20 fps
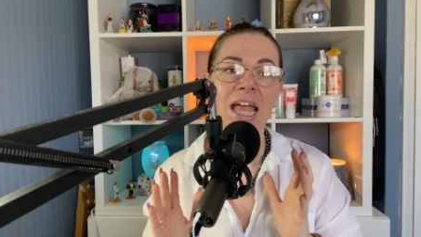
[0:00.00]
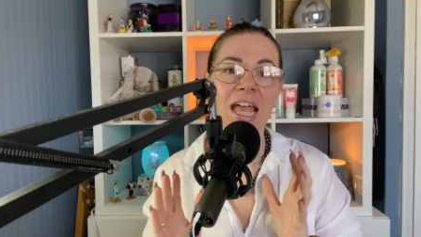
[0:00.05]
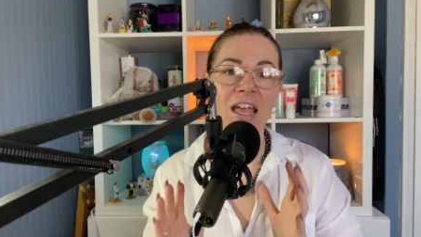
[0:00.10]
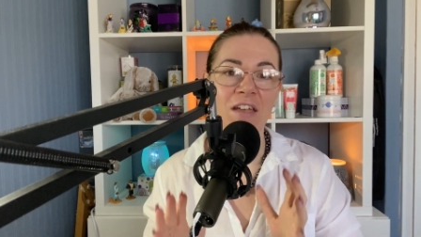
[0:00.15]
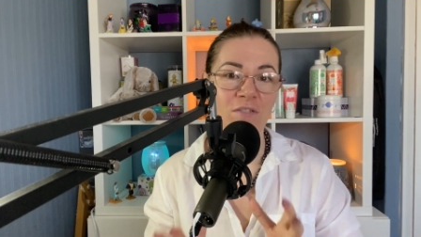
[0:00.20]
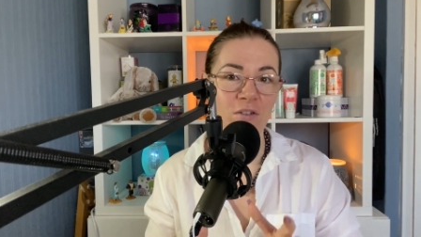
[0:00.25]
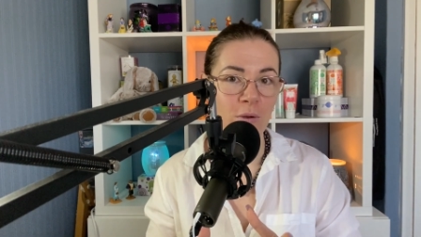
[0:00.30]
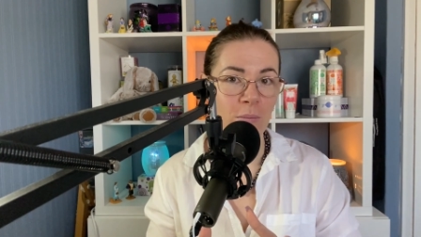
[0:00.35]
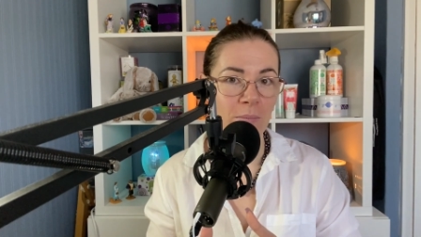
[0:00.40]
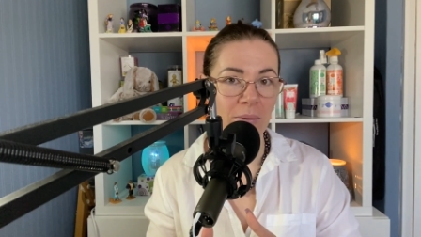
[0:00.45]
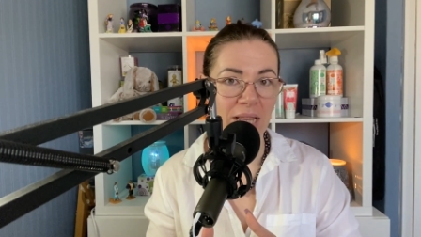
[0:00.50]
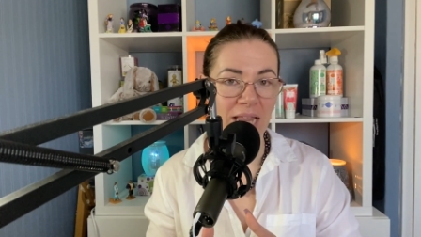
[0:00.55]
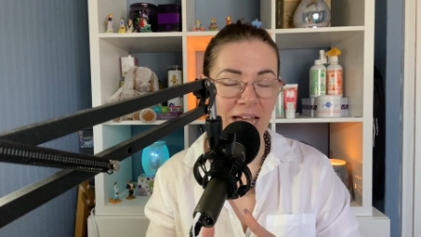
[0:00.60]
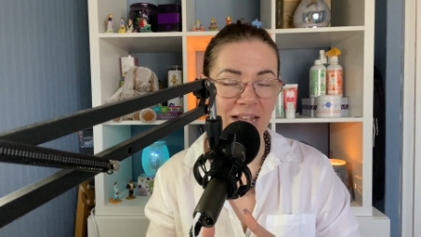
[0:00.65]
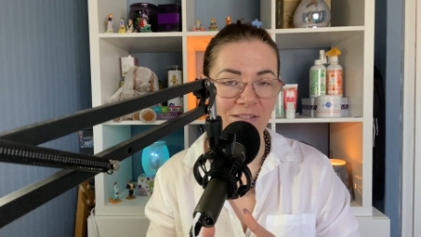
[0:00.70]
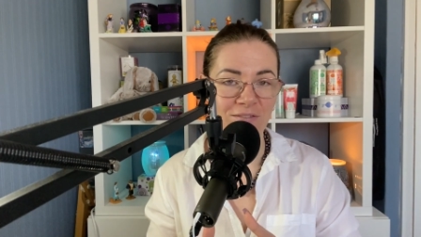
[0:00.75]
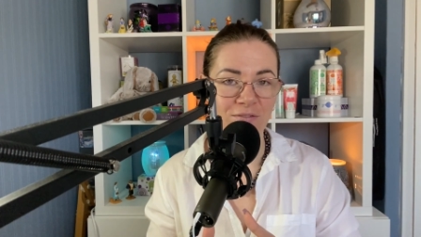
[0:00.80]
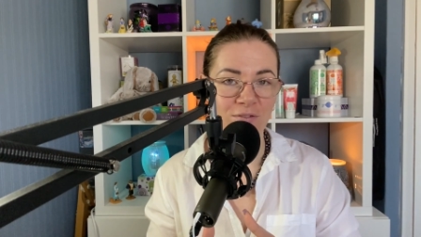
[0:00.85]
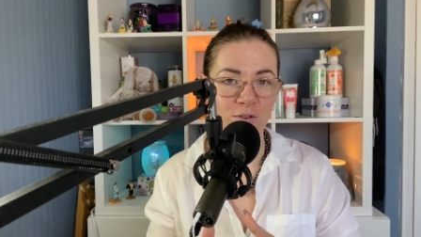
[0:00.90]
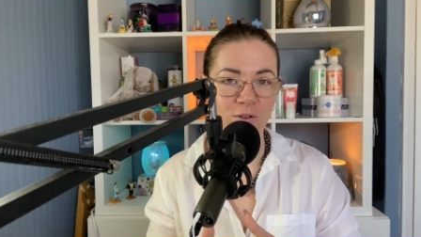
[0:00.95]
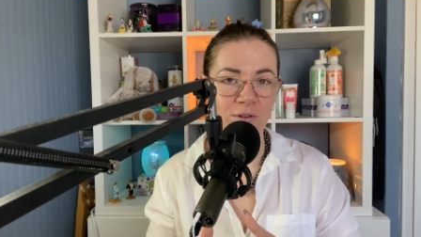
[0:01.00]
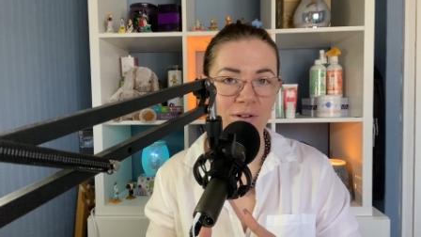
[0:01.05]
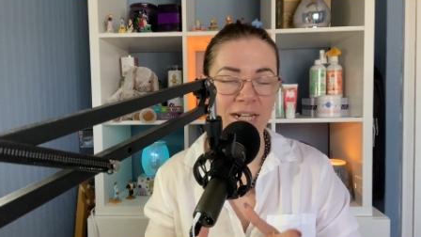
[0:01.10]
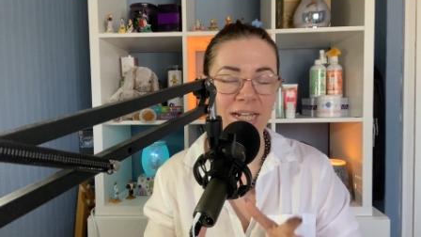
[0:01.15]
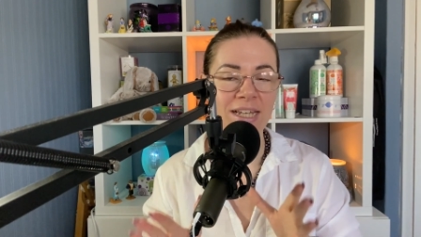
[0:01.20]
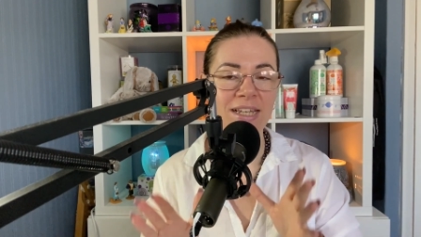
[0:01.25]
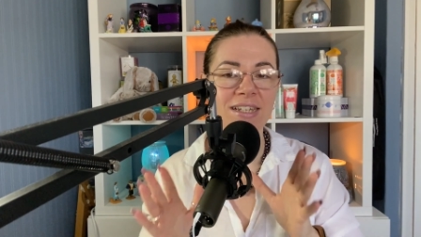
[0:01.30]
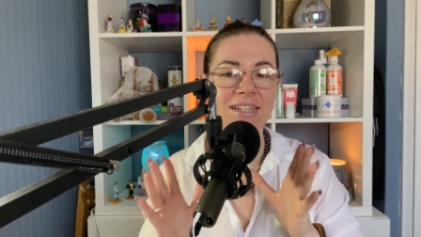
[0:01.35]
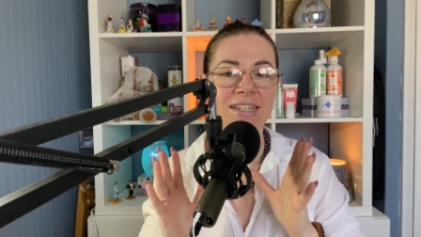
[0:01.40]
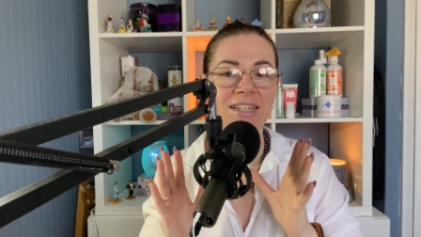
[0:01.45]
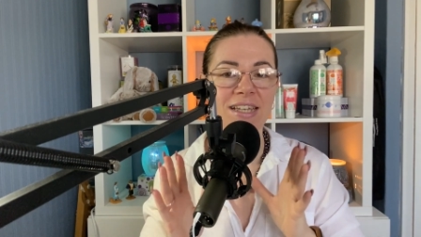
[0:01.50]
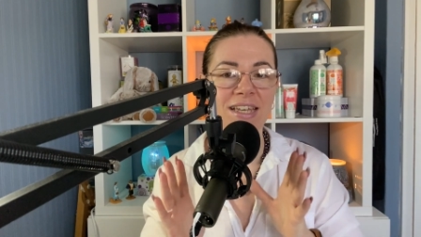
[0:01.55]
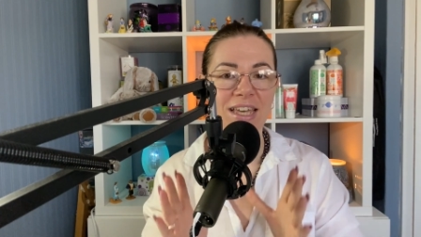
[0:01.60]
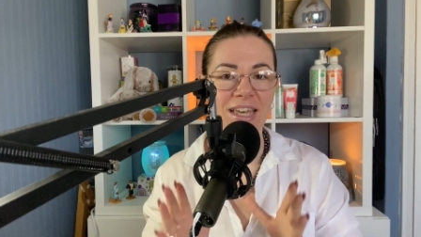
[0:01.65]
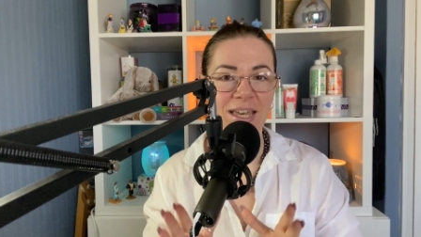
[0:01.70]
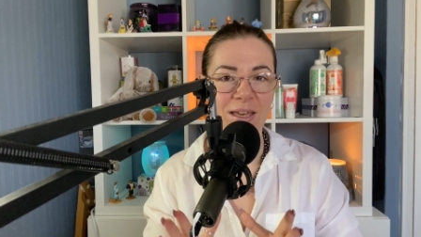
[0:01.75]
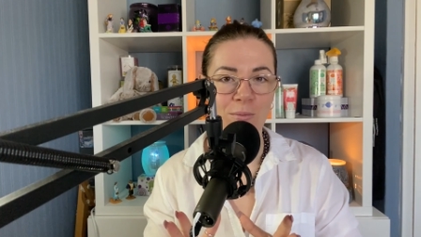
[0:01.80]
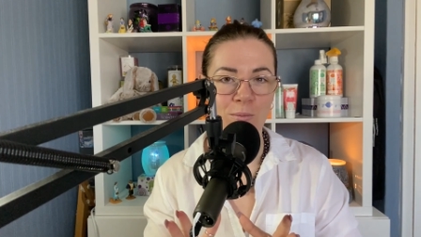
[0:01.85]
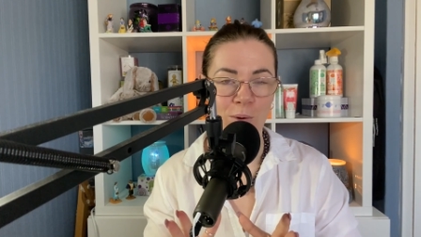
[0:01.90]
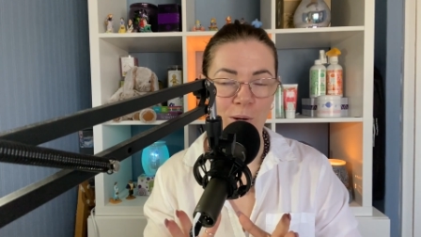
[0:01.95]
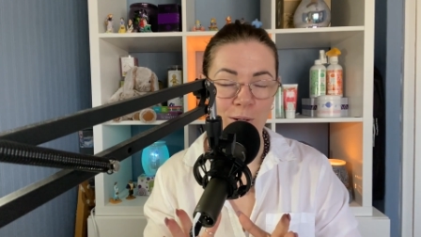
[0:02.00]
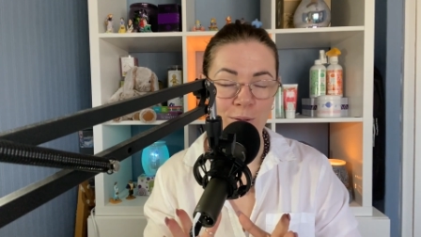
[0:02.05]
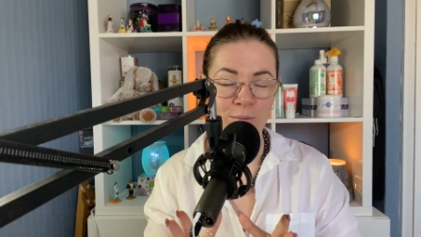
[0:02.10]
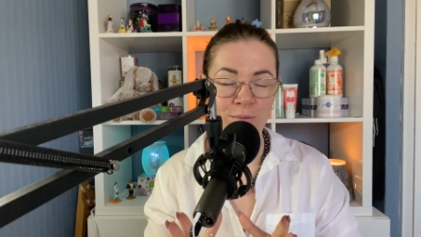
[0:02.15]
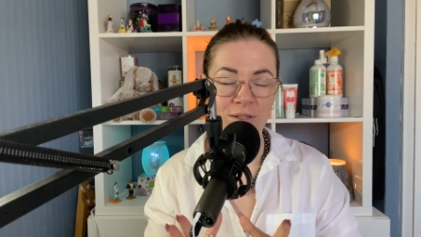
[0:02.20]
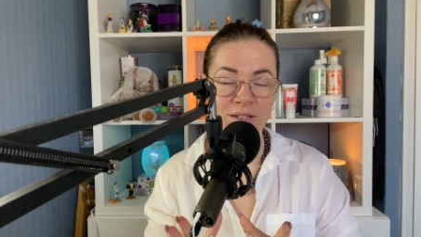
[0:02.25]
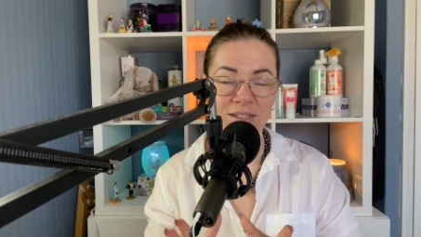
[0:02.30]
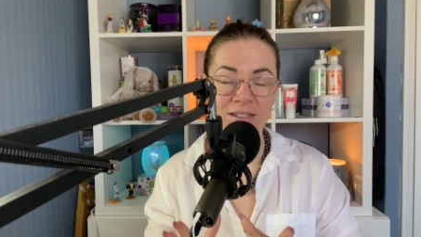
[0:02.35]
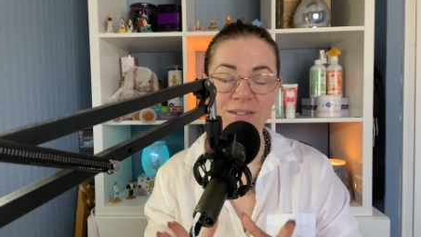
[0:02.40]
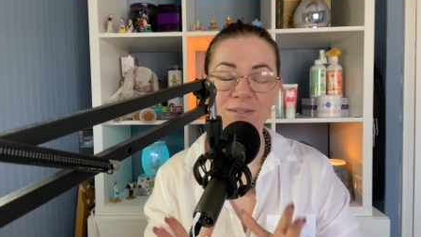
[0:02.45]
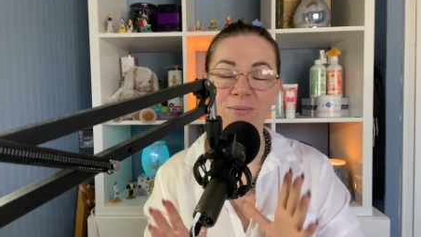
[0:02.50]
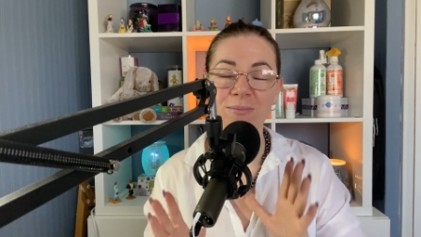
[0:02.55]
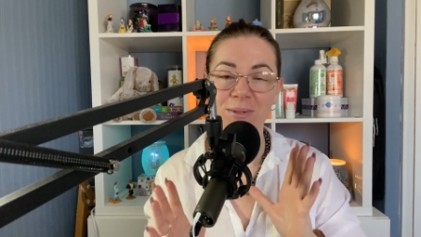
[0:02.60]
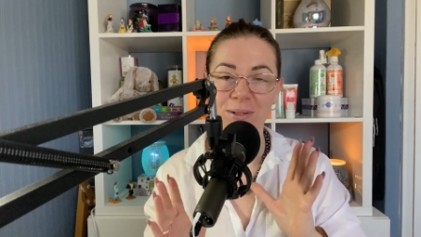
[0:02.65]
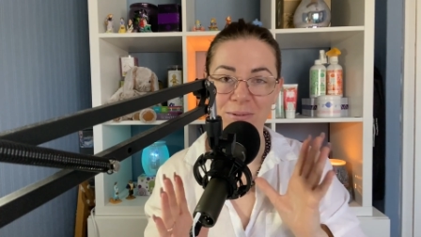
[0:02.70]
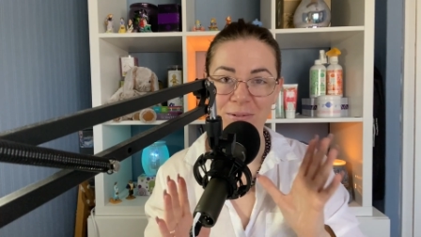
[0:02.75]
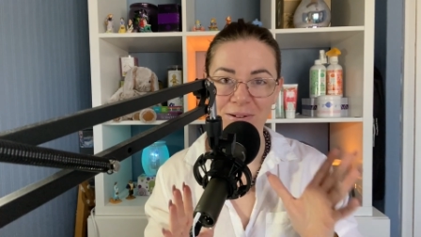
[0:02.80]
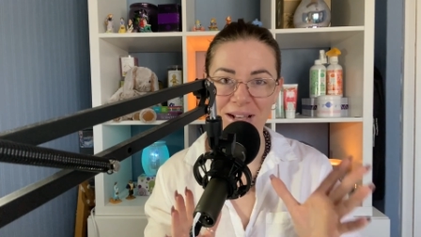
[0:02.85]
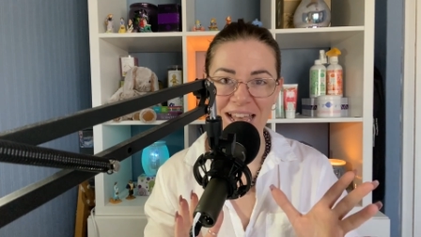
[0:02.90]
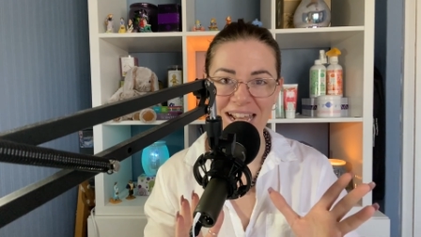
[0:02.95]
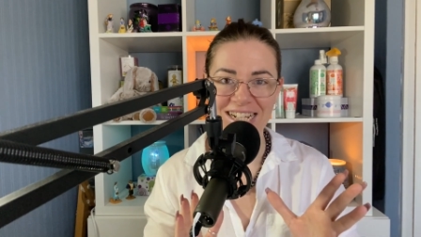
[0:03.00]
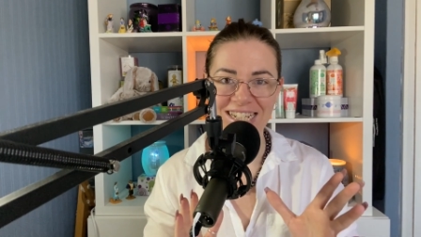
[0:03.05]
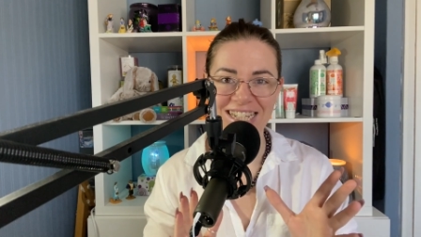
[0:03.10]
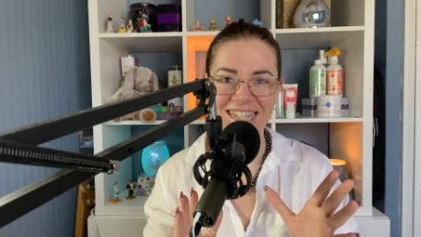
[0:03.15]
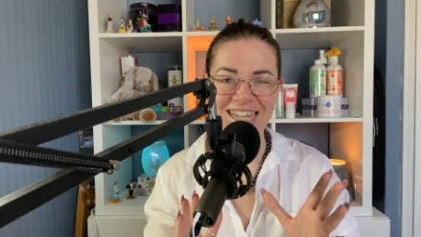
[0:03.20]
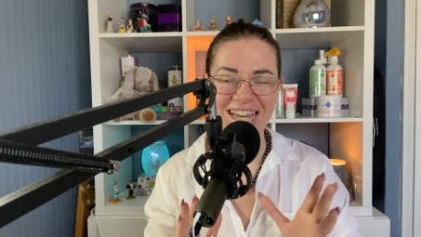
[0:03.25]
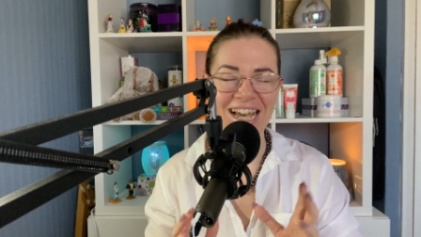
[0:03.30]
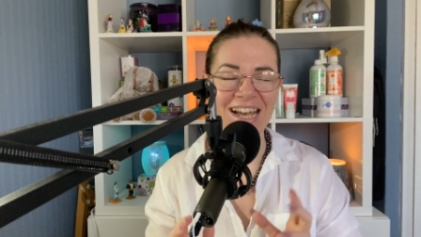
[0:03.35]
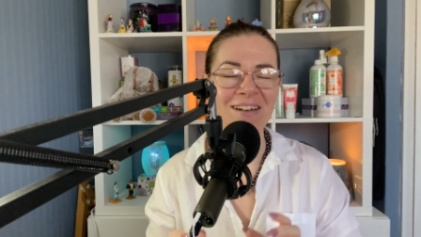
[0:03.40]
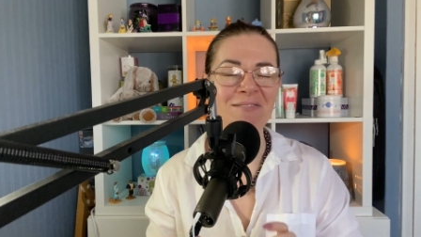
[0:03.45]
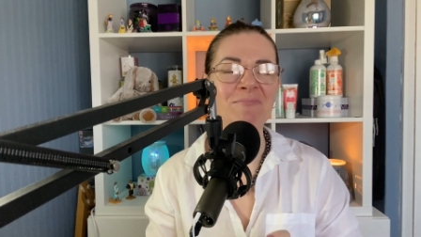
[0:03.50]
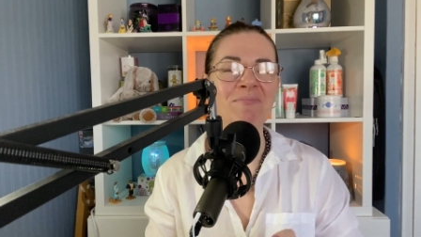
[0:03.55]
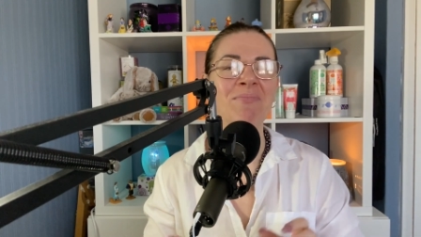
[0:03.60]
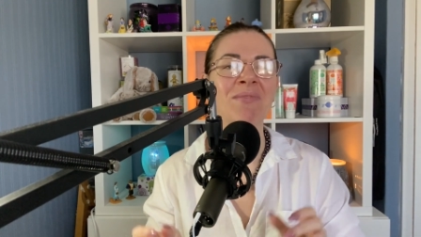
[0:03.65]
If you plan for it, it won't. We will get to that.